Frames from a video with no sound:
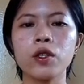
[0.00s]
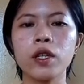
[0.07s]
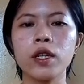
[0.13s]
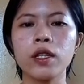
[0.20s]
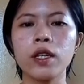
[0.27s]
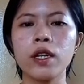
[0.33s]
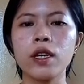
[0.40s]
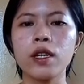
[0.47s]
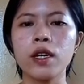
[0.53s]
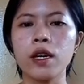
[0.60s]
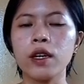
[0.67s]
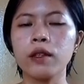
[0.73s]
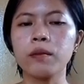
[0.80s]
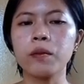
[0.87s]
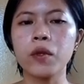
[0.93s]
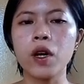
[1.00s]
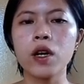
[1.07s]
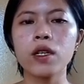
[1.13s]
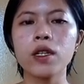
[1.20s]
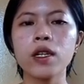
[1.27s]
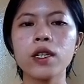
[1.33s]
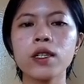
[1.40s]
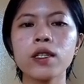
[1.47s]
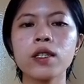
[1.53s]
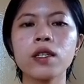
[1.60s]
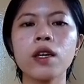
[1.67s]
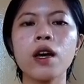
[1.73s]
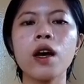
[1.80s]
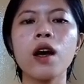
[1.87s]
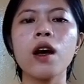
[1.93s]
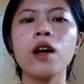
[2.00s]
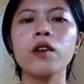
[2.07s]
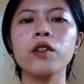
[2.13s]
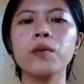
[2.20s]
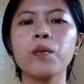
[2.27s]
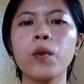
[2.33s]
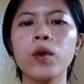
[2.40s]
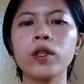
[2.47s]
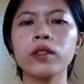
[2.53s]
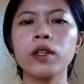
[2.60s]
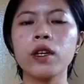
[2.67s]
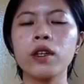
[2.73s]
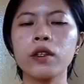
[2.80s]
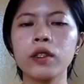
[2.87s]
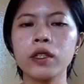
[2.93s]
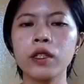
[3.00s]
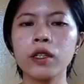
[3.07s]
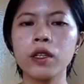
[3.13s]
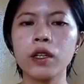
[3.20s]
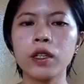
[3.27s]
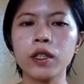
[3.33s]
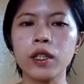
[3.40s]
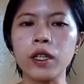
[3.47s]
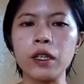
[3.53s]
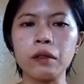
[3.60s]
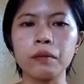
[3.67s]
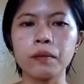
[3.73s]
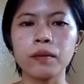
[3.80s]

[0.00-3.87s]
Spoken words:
training and progress reporting regularly,